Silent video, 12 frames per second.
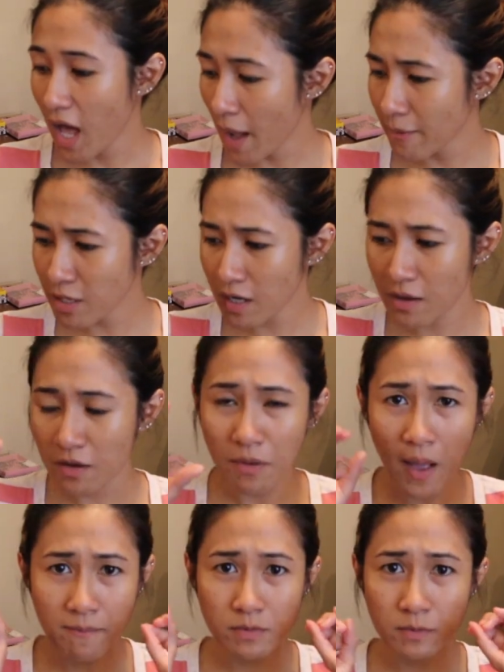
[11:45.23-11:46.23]
I'm gonna
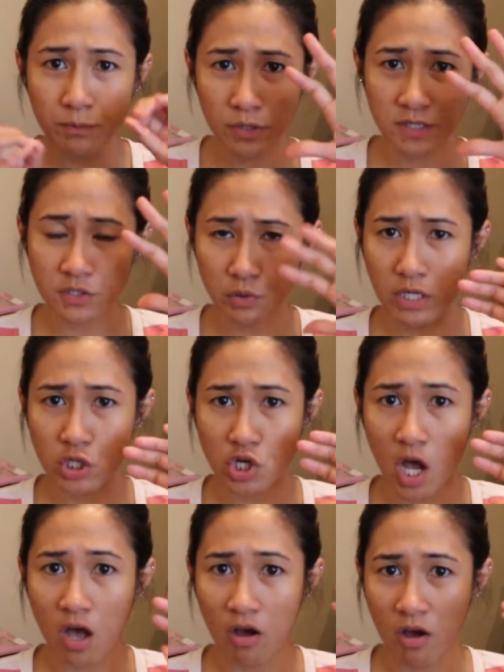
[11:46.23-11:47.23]
put a
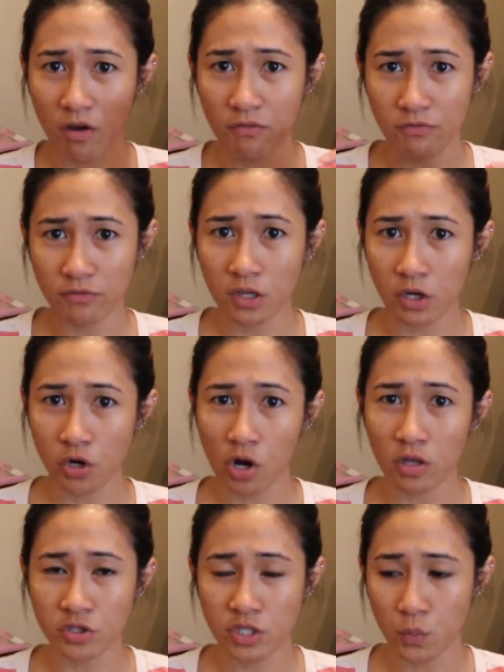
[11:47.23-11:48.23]
screenshot of the
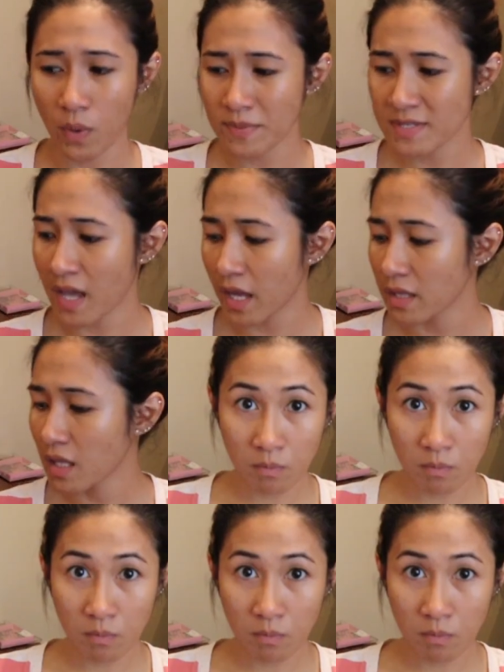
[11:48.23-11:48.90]
Cureology website.